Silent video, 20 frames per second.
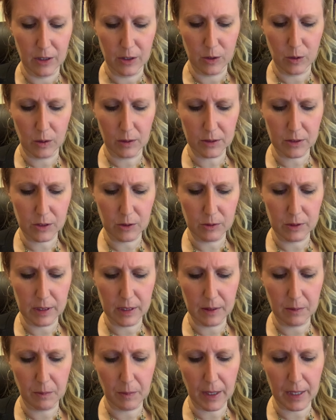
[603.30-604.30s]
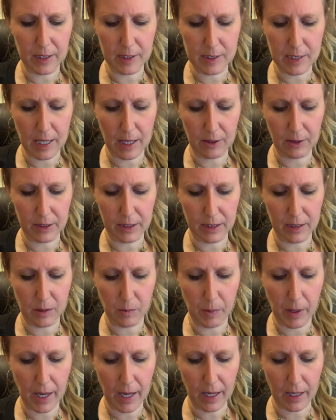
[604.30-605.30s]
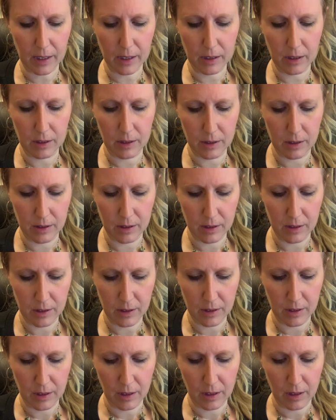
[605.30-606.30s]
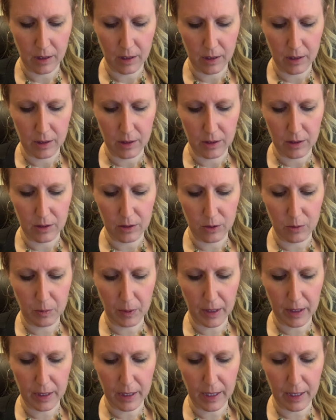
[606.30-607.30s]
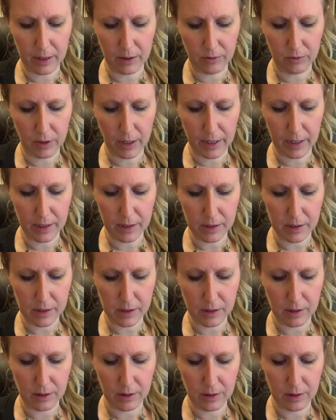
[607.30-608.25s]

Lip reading: You also didn't buy salad in a bag. you bought a head of lettuce.